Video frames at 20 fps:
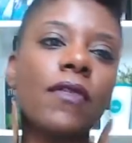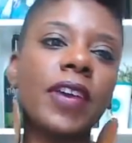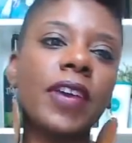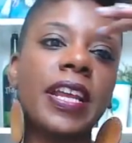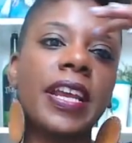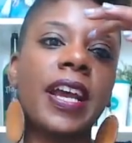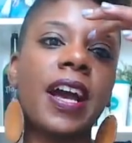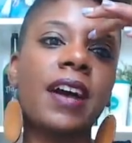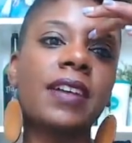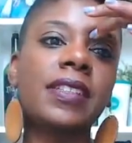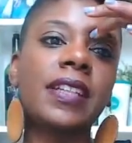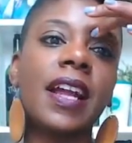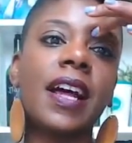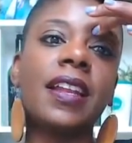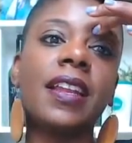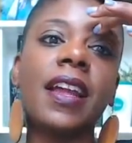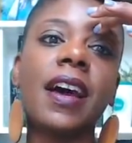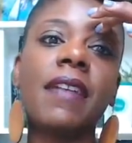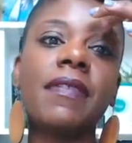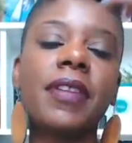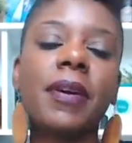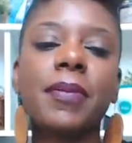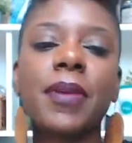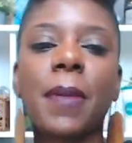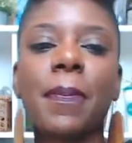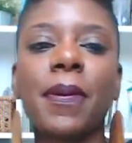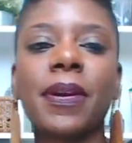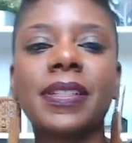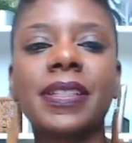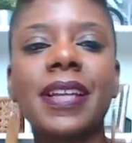videos and I love them, your
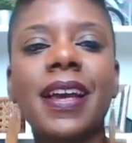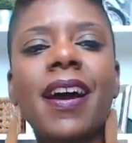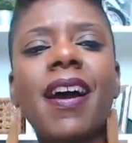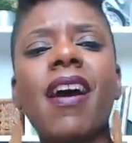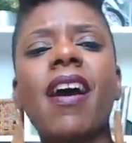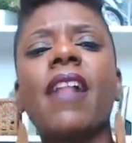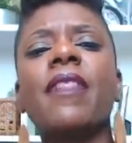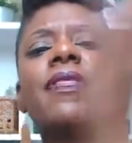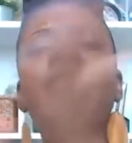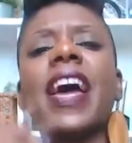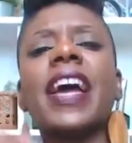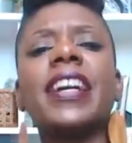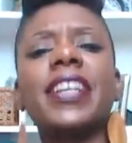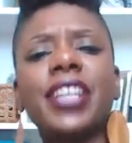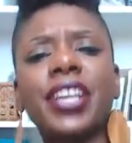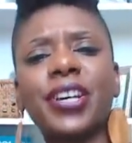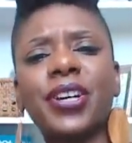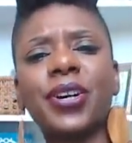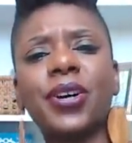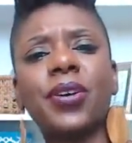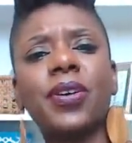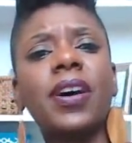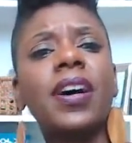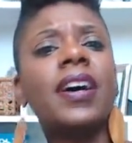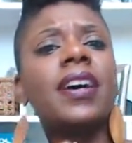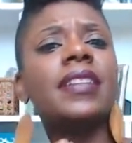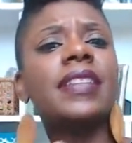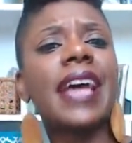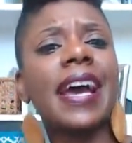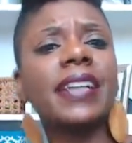personality. Oh, thank you.
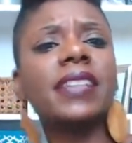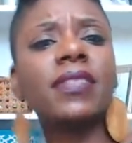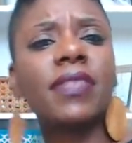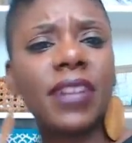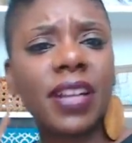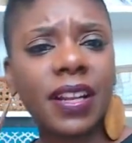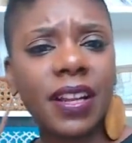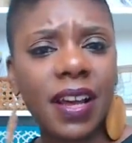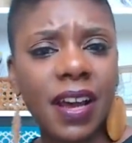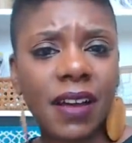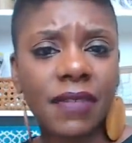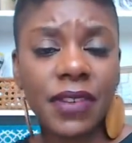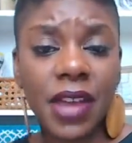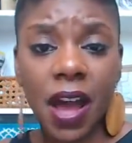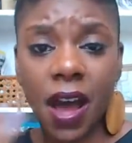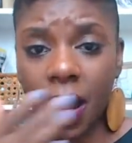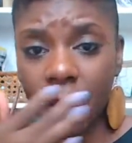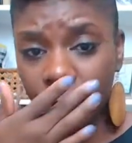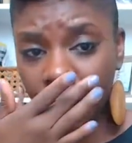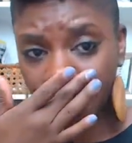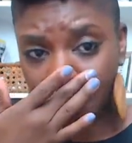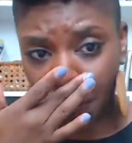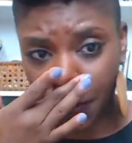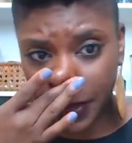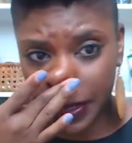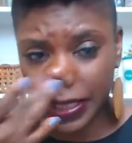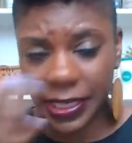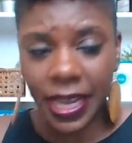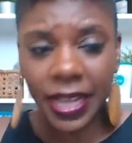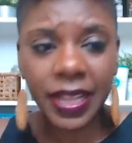Thanks for the love, y'all. I really
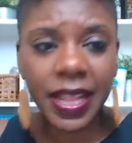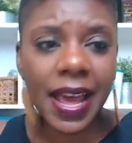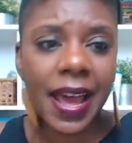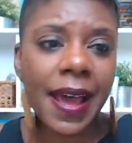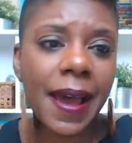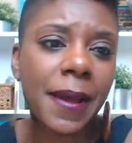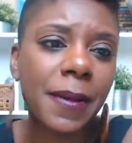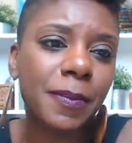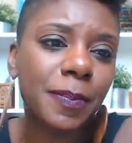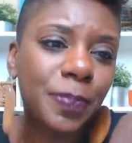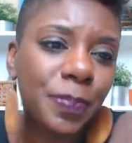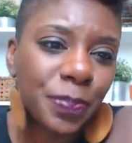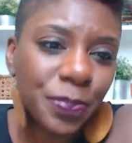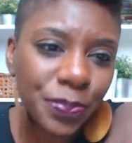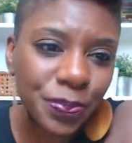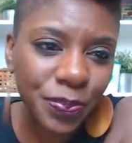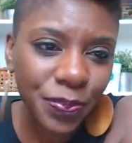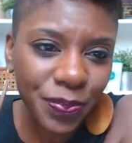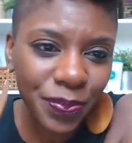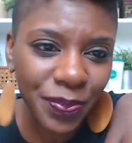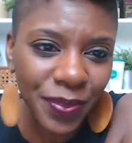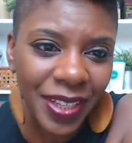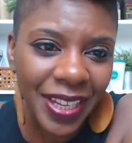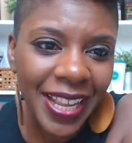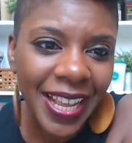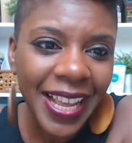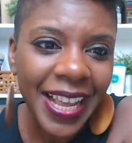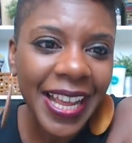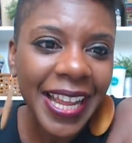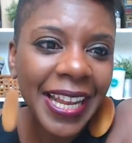appreciate that.
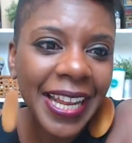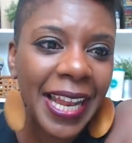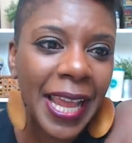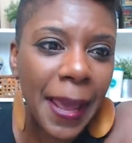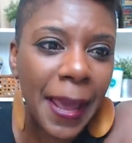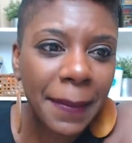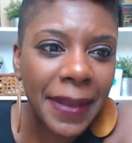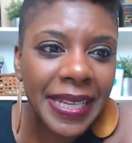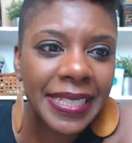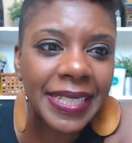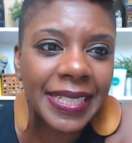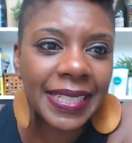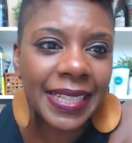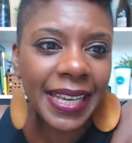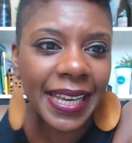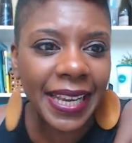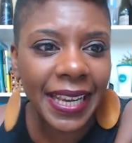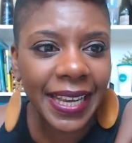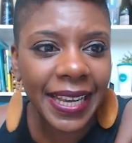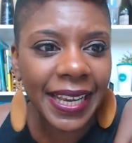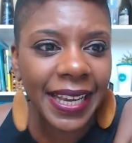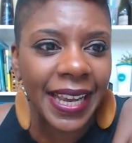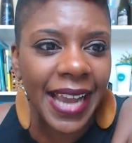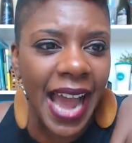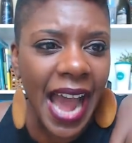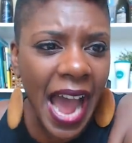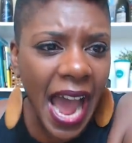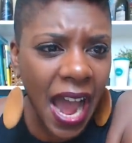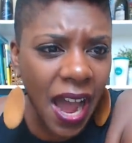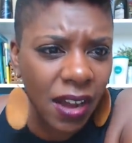Let me see.
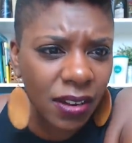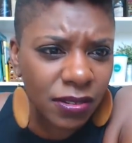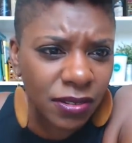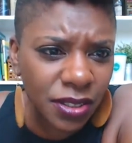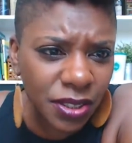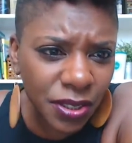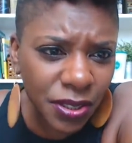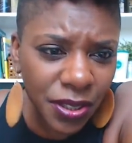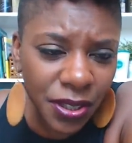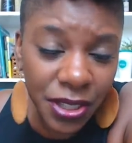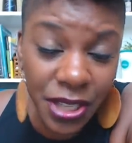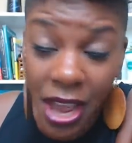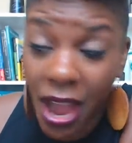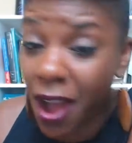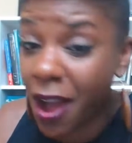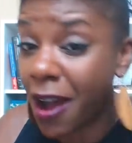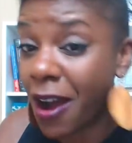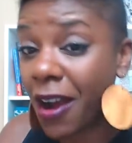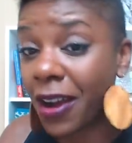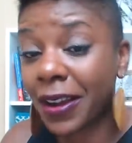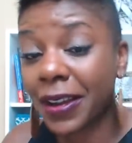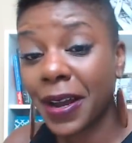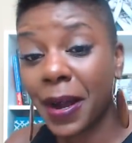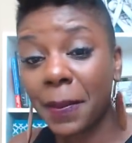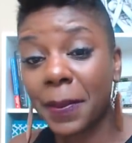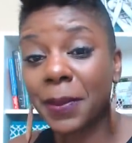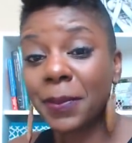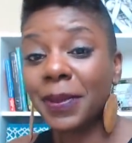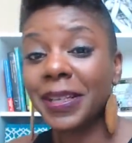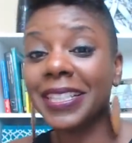Y'all are
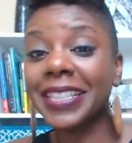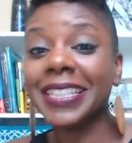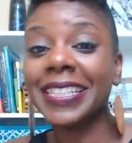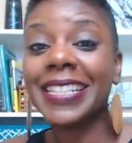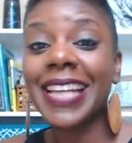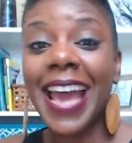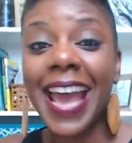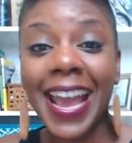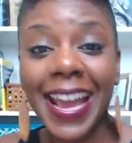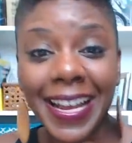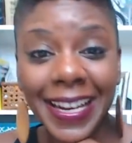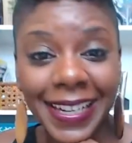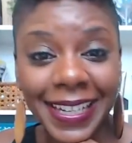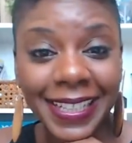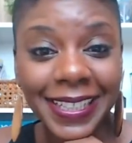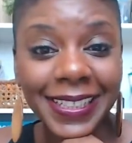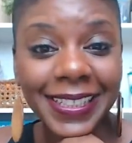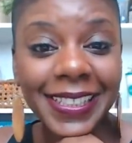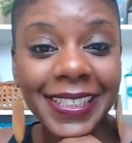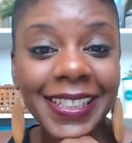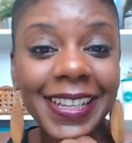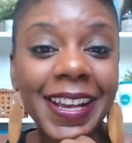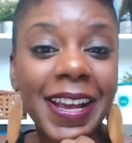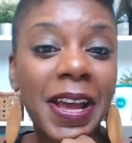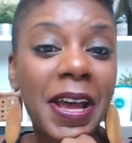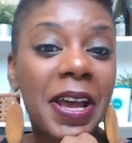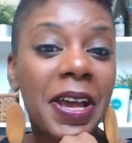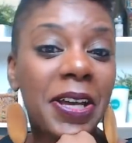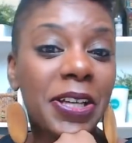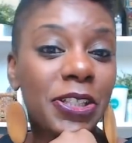coming with these anus.
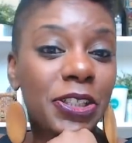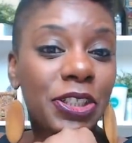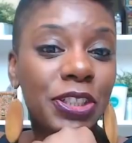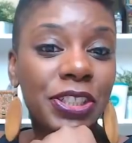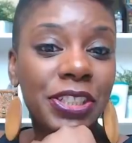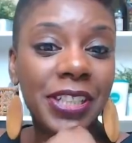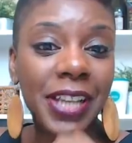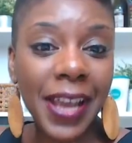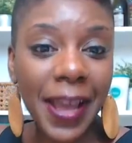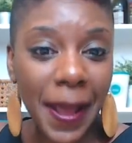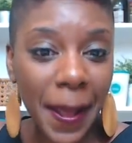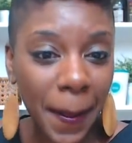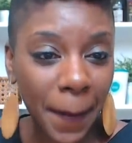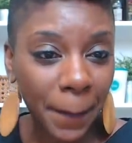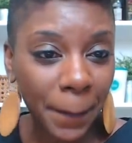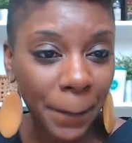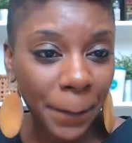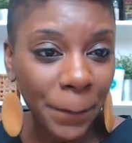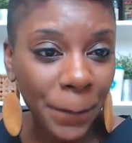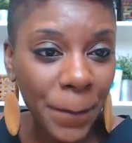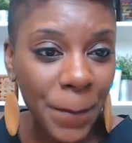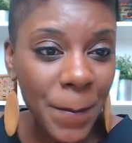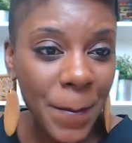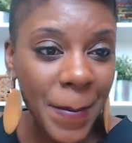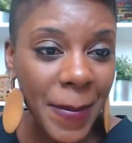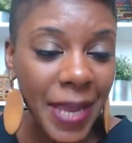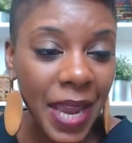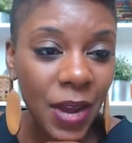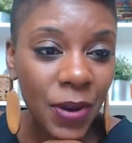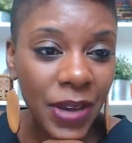Shit.
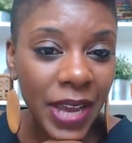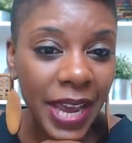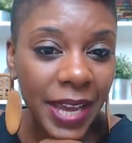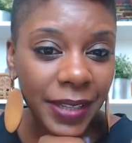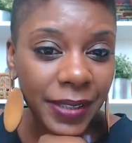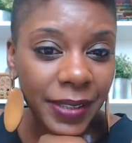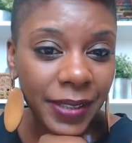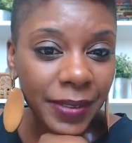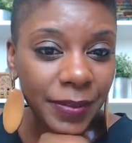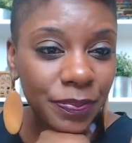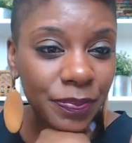Okay,